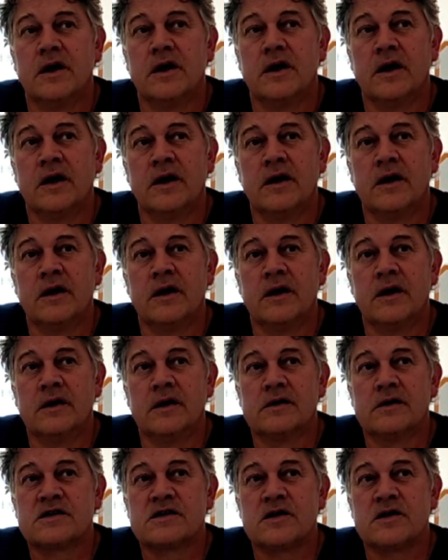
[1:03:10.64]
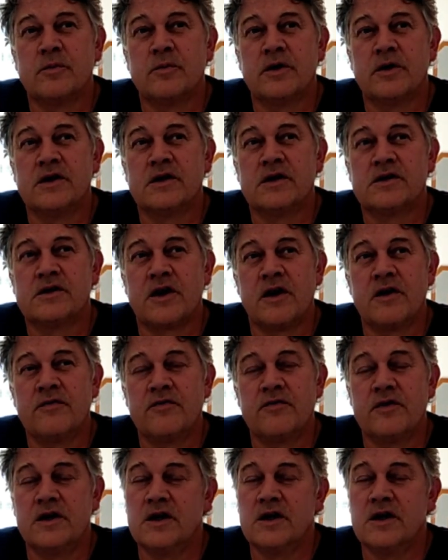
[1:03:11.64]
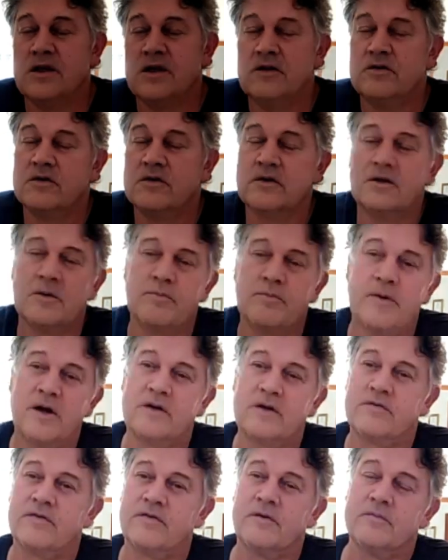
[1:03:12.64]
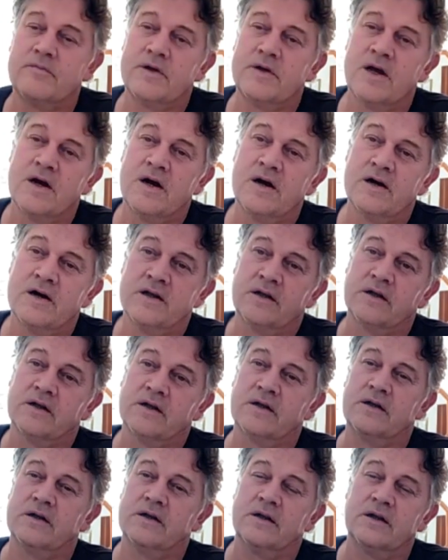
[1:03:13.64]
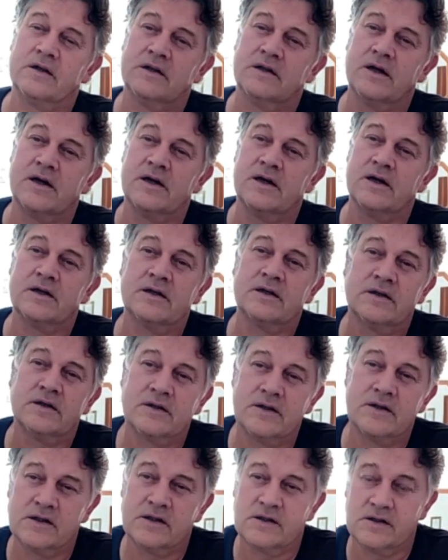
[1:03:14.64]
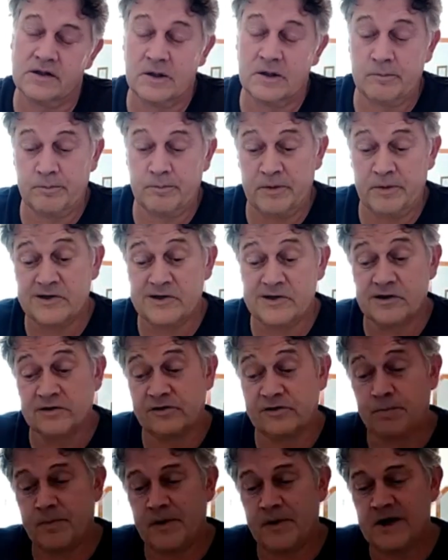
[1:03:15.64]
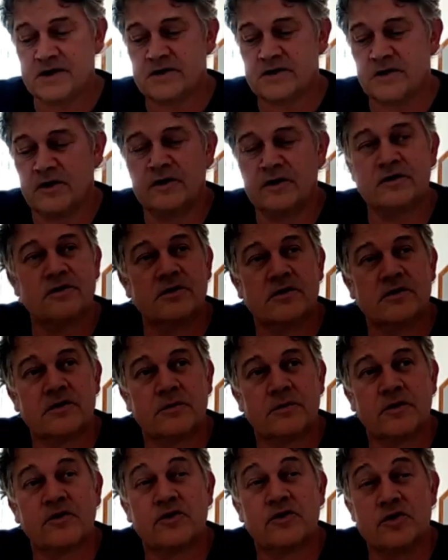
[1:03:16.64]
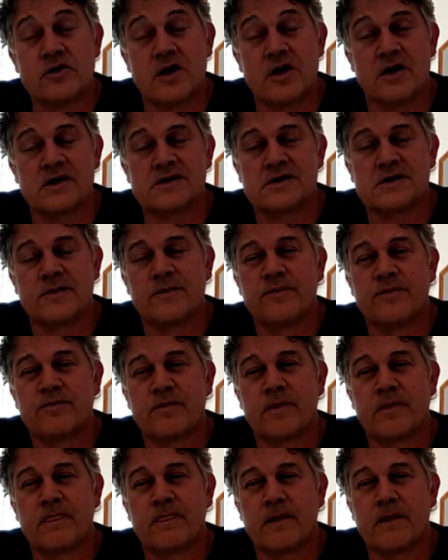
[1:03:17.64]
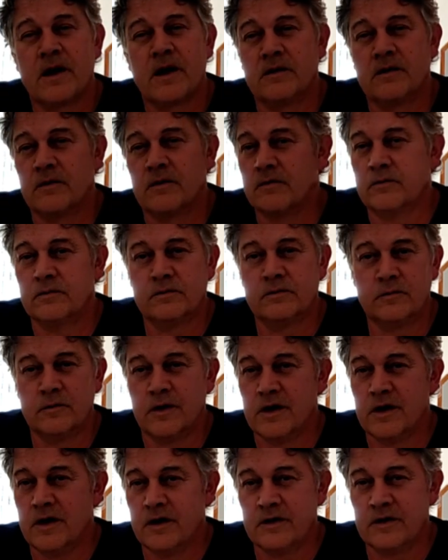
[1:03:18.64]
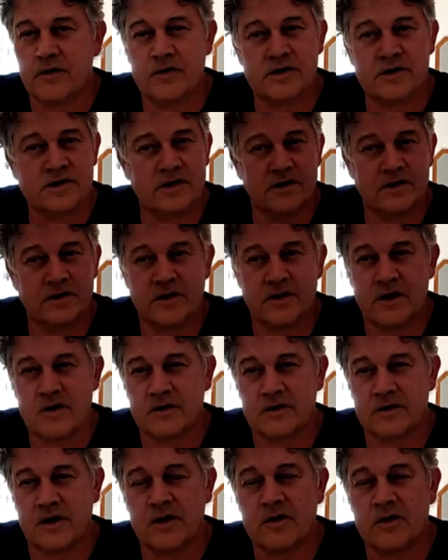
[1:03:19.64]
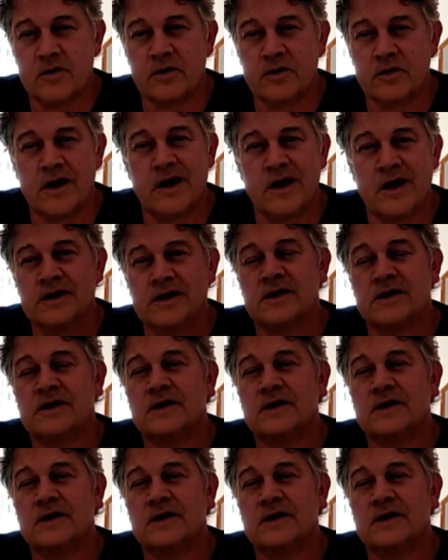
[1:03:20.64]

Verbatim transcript: And somebody drove into the boat from behind, and that petrol splashed onto it. It was 2 guys. And one other reason they caught a light,